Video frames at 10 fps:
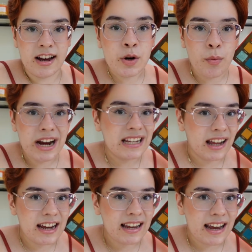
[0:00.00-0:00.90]
I quite
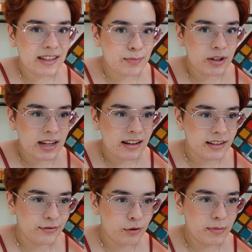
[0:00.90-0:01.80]
like Ace
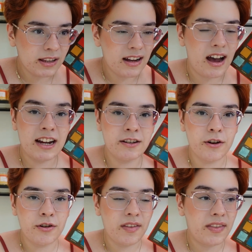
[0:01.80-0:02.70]
Beauté's formula. I
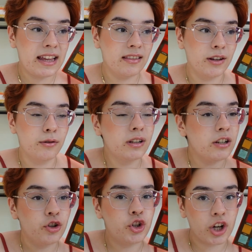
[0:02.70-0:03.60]
know that they
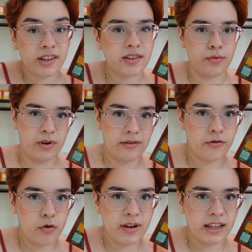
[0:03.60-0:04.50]
literally just
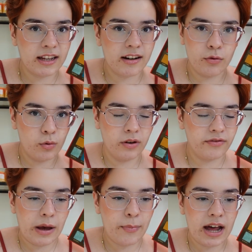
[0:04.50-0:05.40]
reformulated all
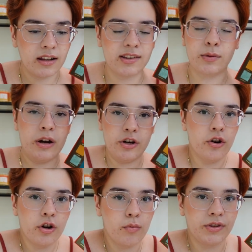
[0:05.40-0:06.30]
of their palettes, so I
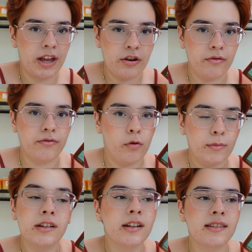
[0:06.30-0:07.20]
don't know what their new
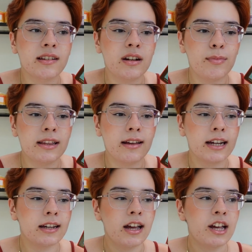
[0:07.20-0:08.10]
formula is gonna be
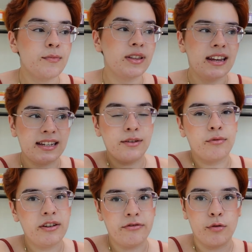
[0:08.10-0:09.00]
like, but they did
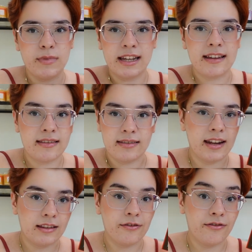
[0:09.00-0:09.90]
reformulate
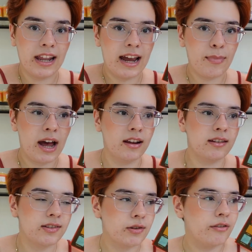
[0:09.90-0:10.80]
like the Flare
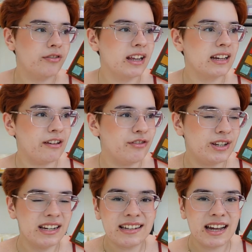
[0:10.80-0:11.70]
palette. So I feel like if you
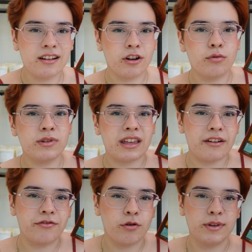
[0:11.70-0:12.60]
didn't get along with
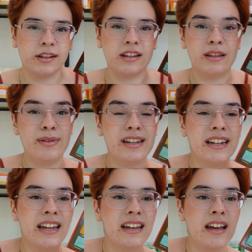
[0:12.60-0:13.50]
their formula in the
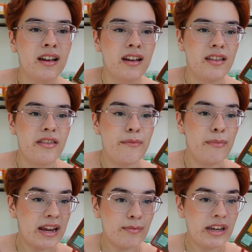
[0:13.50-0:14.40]
beginning, then
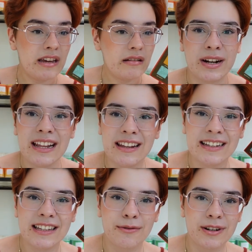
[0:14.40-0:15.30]
maybe. But I
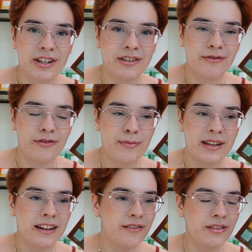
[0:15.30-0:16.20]
like the original
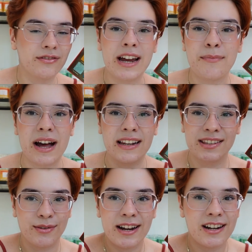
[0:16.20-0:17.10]
formula of the Flare
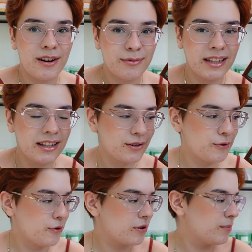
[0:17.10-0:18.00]
palette, so I can't really
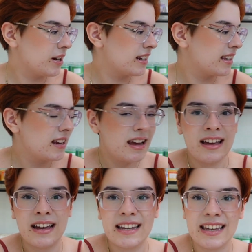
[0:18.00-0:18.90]
talk, but
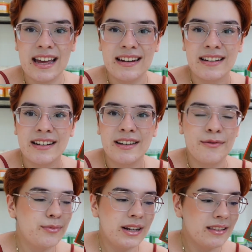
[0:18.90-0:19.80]
again,
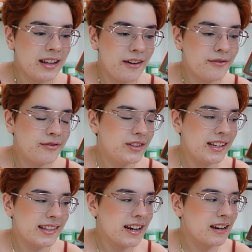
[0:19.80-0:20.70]
we love
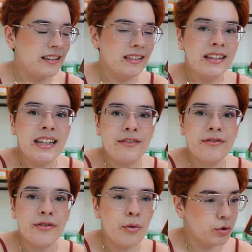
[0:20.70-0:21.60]
these like
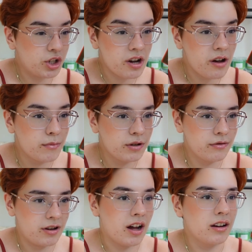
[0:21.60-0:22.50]
leaf
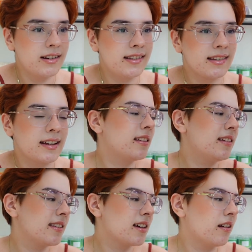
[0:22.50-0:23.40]
autumnal colors. Like
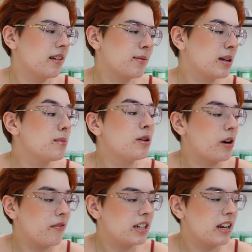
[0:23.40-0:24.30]
these are the colors I'm going to be
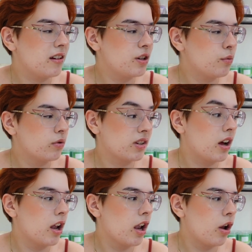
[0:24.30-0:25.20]
gravitating towards
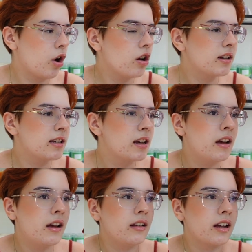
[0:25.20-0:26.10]
a lot.
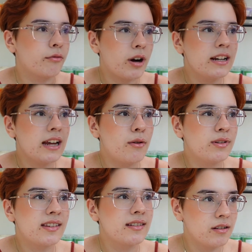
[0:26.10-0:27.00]
Like right now
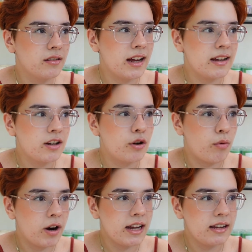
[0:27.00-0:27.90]
it's still like
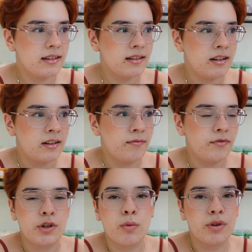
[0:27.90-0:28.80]
quite
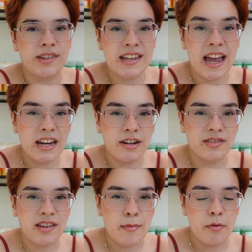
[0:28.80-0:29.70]
towards the end of
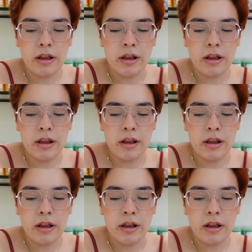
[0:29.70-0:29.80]
summer.